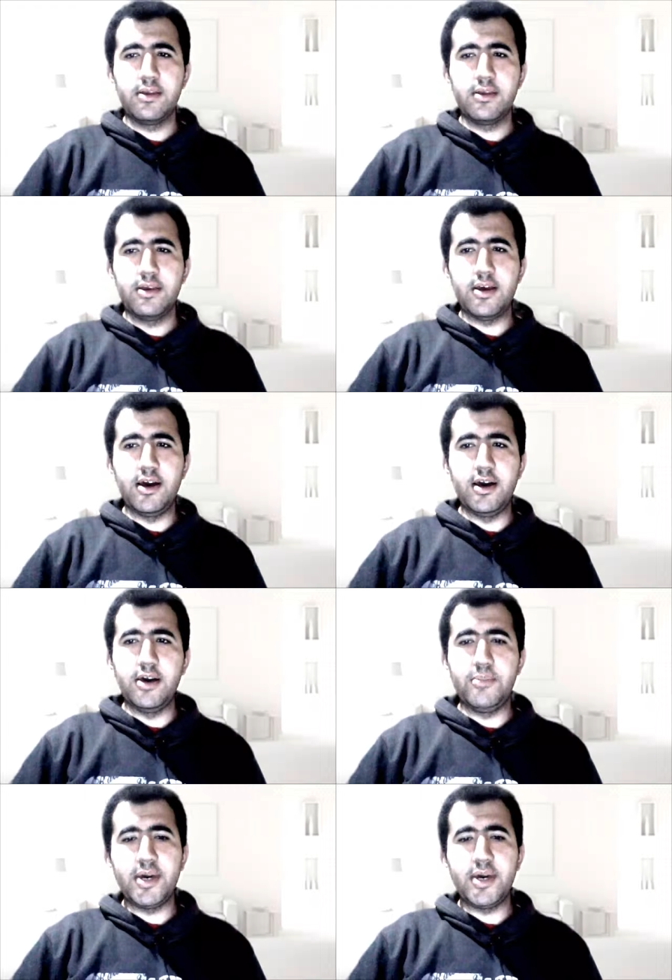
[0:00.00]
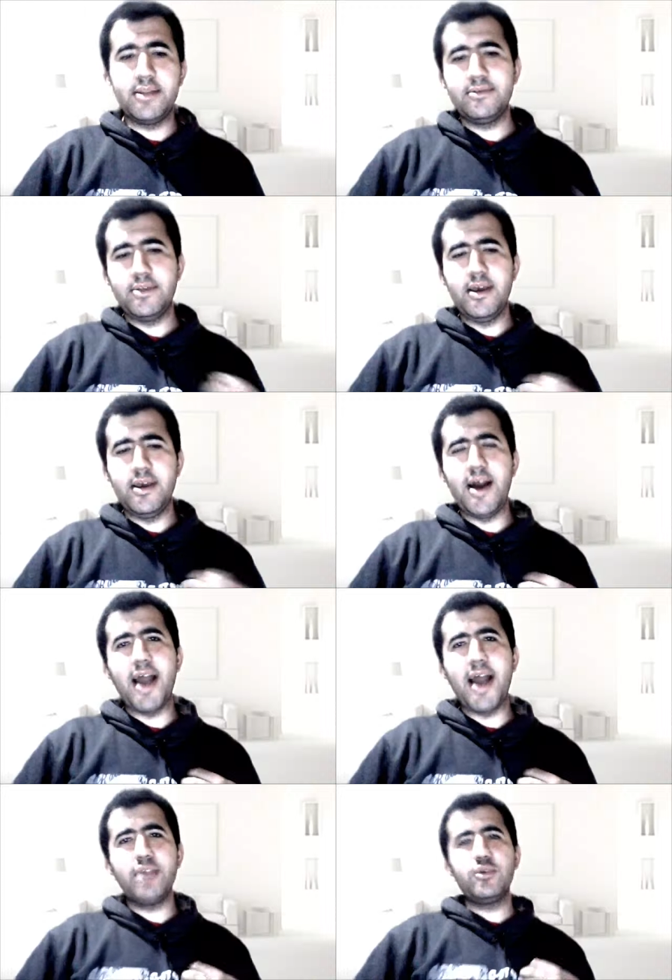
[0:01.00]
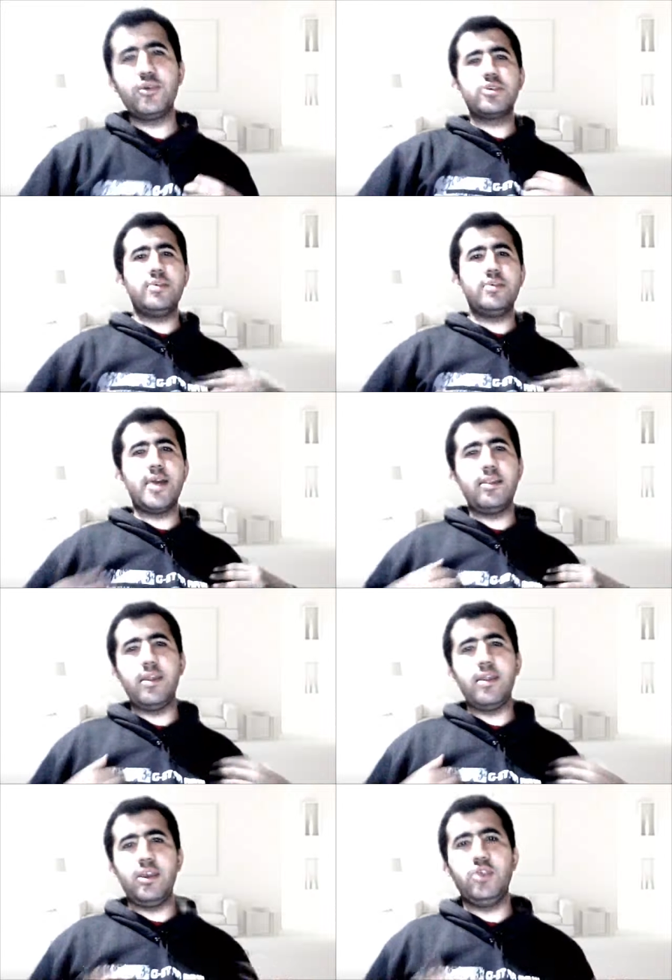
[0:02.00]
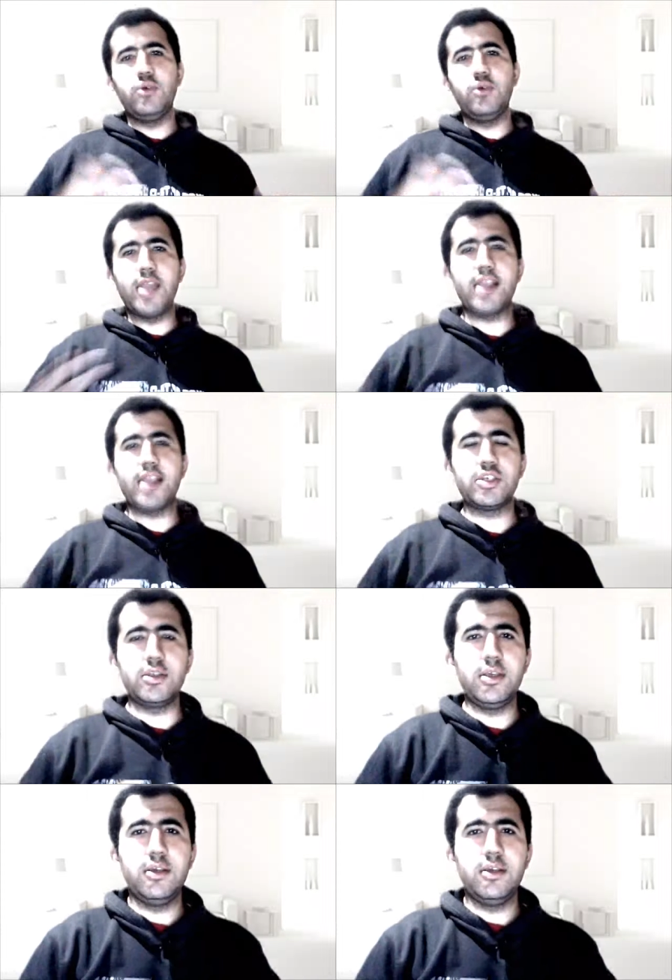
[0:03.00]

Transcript: Uh, but I would recommend that you would actually